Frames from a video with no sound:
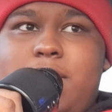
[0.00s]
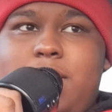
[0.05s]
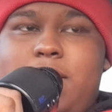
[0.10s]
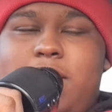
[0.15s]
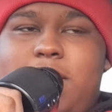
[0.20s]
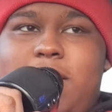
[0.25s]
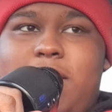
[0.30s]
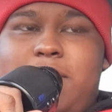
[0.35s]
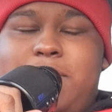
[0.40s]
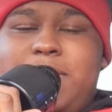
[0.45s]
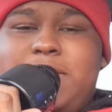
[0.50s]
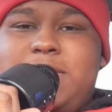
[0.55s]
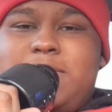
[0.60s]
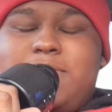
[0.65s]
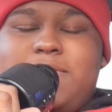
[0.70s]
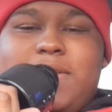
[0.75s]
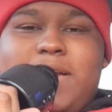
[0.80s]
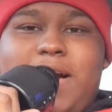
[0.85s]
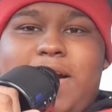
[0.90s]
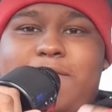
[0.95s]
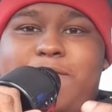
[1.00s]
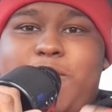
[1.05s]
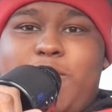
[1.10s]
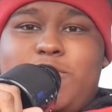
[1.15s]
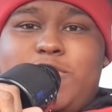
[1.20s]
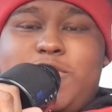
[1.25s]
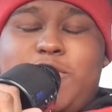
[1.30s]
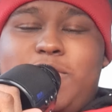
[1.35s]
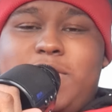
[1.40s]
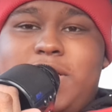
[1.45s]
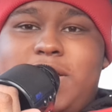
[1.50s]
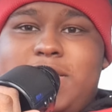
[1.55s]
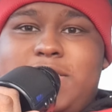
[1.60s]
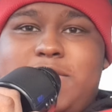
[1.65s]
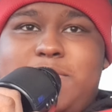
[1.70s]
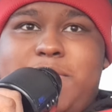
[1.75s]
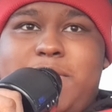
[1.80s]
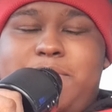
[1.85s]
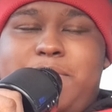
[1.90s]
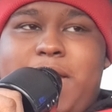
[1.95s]
I feel so good
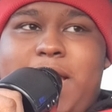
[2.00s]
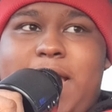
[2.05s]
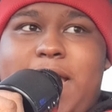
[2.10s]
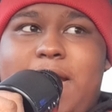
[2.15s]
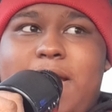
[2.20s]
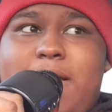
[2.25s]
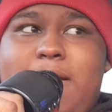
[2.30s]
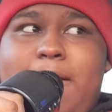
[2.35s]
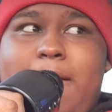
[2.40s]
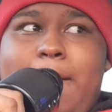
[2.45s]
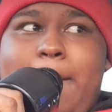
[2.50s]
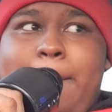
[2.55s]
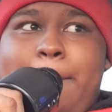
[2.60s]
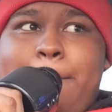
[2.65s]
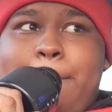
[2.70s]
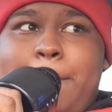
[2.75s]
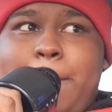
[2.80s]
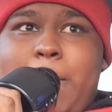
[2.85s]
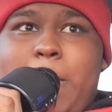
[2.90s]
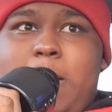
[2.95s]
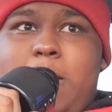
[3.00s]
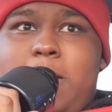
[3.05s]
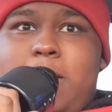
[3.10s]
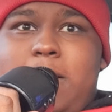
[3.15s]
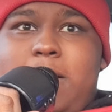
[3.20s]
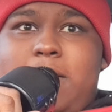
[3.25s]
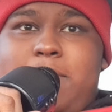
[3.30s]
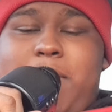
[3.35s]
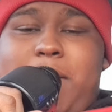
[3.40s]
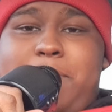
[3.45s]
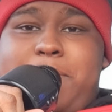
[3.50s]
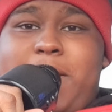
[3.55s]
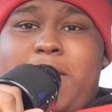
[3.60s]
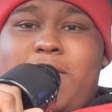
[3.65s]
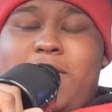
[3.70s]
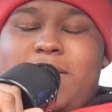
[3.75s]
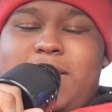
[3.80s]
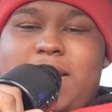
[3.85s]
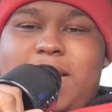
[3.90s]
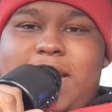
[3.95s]
to be back. I'm
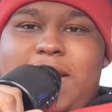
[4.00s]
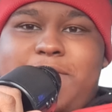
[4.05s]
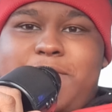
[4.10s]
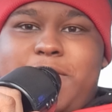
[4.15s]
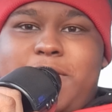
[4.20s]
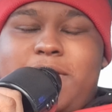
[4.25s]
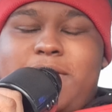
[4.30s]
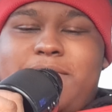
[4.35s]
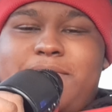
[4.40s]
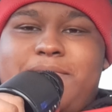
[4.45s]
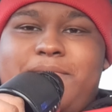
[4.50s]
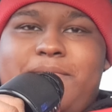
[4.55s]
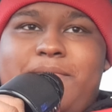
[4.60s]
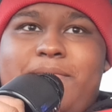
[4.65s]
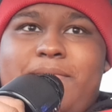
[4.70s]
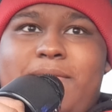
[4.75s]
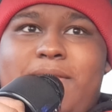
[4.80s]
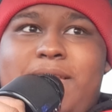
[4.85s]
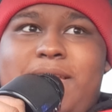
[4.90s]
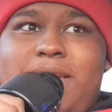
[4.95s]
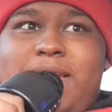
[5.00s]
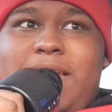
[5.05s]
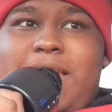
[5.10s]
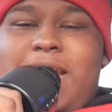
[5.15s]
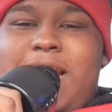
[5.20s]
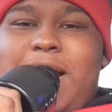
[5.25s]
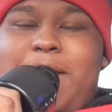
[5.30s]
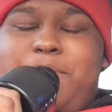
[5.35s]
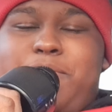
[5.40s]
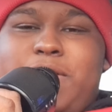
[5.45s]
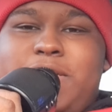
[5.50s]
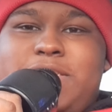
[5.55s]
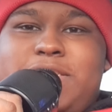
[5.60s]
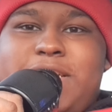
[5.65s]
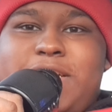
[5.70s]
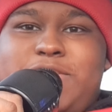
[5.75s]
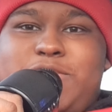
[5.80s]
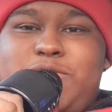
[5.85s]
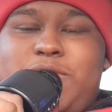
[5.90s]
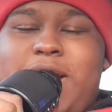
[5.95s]
better than ever. And I
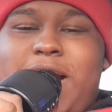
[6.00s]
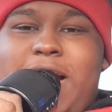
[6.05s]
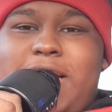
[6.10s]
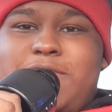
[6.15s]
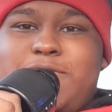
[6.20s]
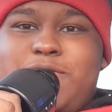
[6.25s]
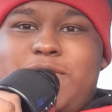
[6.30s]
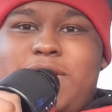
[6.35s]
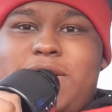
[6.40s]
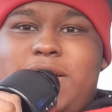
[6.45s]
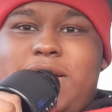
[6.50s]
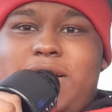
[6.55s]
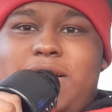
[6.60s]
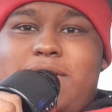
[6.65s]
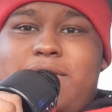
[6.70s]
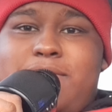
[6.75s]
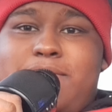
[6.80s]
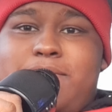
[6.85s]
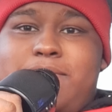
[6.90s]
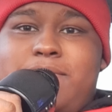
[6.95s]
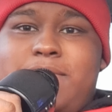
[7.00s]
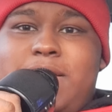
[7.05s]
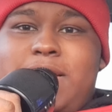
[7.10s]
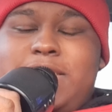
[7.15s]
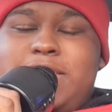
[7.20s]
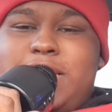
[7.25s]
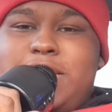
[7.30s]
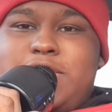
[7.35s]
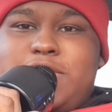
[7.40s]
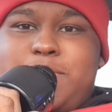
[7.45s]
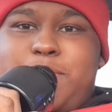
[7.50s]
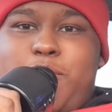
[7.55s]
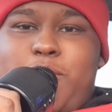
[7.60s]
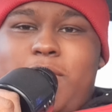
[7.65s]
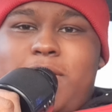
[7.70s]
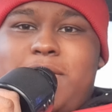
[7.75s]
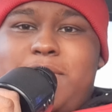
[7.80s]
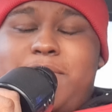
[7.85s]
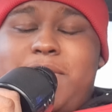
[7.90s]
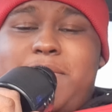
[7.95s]
appreciate you guys for just
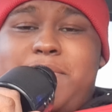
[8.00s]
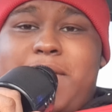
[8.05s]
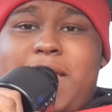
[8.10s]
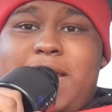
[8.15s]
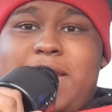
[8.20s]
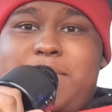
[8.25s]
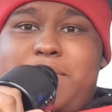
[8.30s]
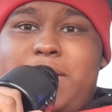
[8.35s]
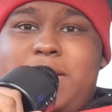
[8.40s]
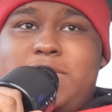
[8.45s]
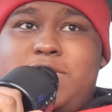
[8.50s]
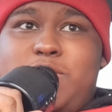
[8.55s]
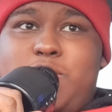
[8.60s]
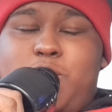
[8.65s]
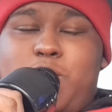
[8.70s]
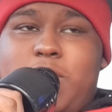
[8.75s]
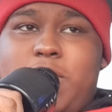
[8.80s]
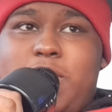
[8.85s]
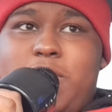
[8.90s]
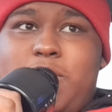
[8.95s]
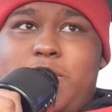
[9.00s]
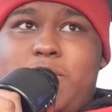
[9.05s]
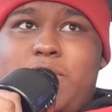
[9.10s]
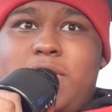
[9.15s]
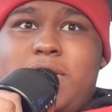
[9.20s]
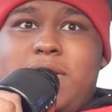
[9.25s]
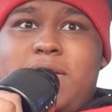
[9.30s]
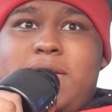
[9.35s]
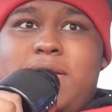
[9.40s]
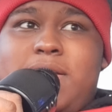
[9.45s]
supporting me, man. It means the world.